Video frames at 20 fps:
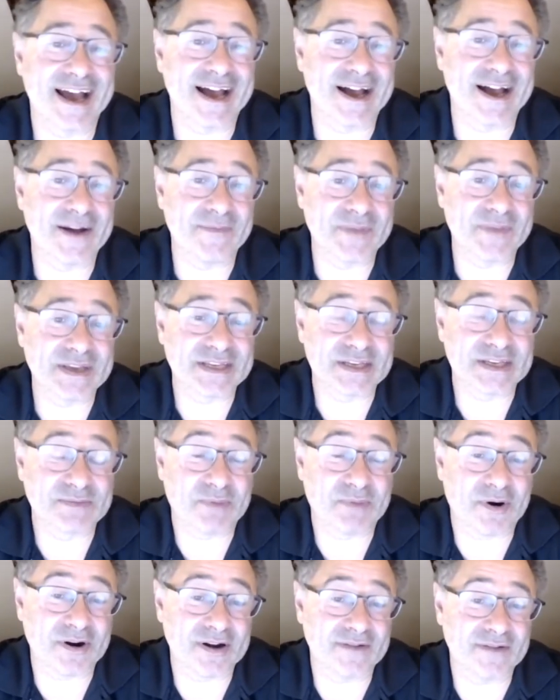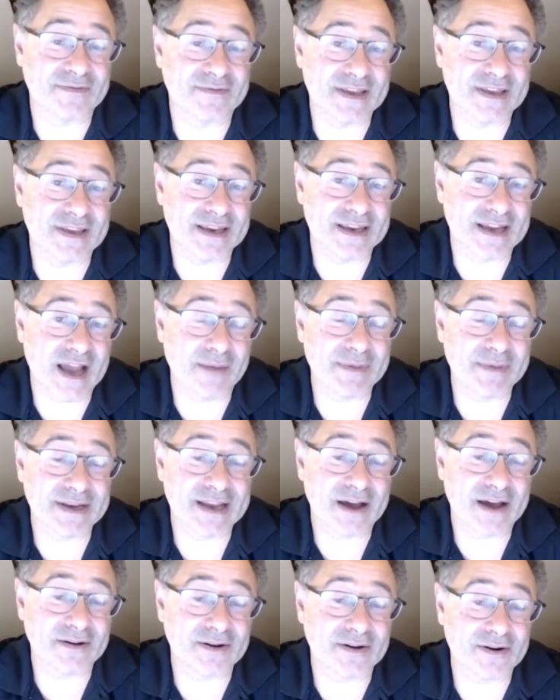This is part of the Coming
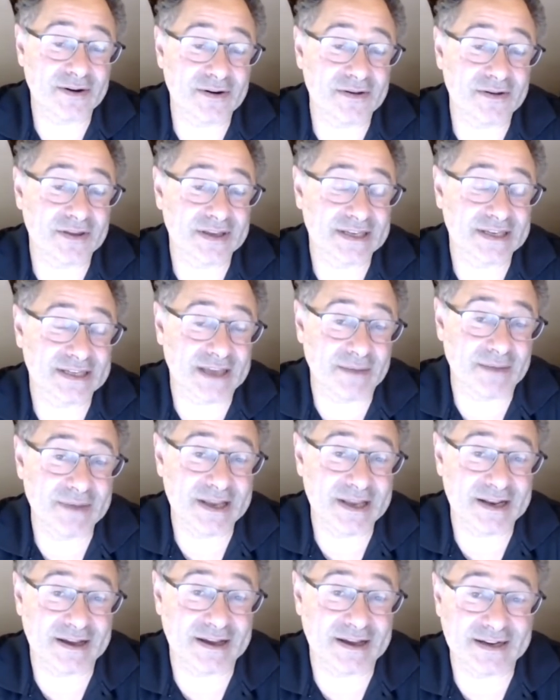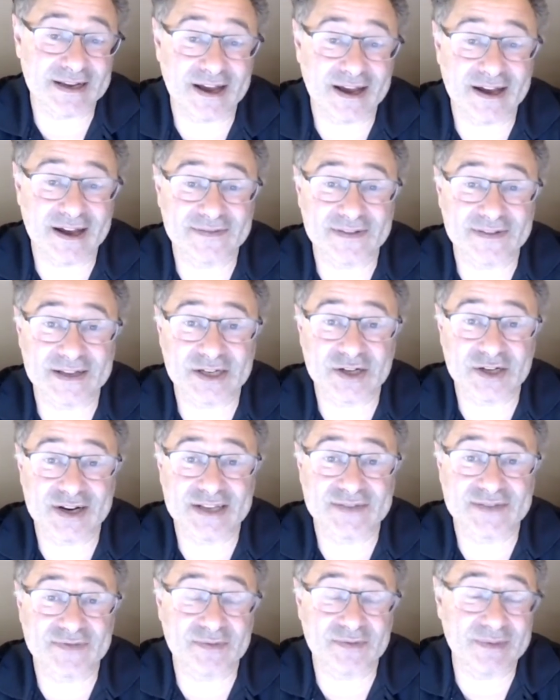Down to Earth Summit on Conflict
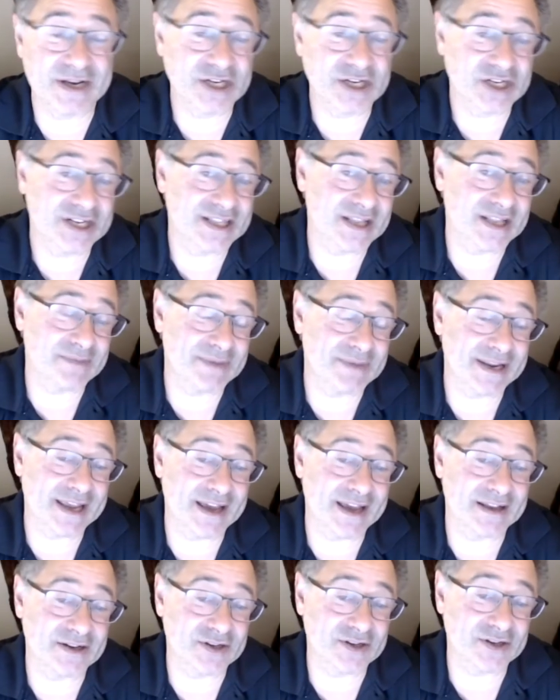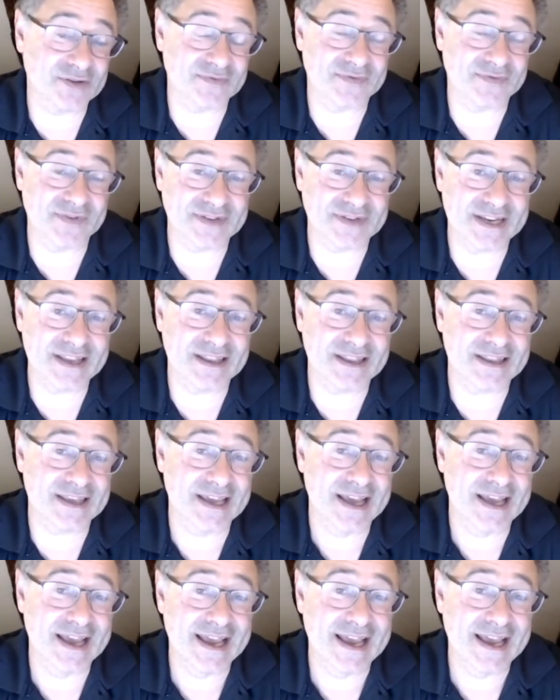Transformation that began June 15th
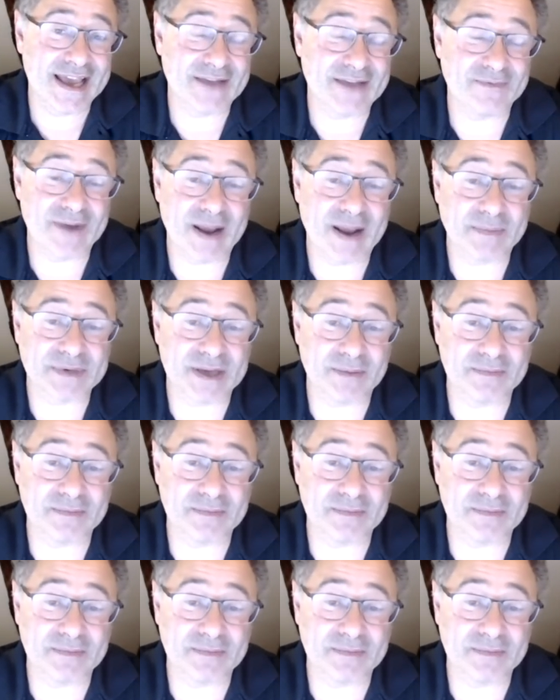and wraps up